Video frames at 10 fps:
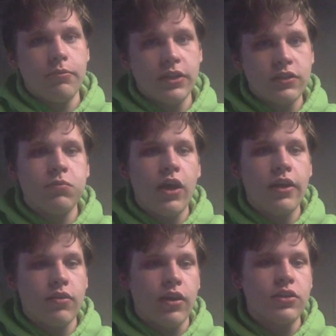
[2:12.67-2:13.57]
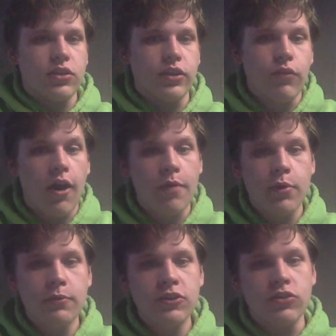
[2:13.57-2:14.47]
Because blood, essentially, for our
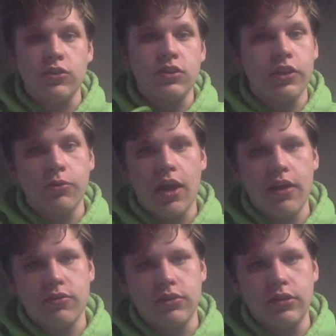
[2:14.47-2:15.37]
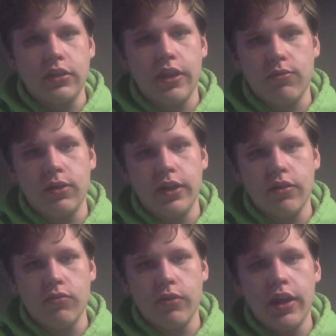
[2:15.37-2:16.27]
purposes, is just liquid oxygen. That's what it
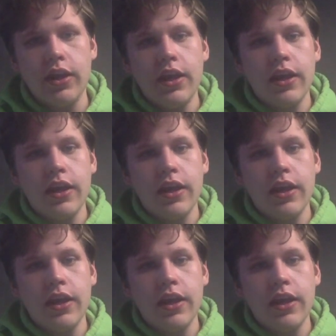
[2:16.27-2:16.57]
is, right?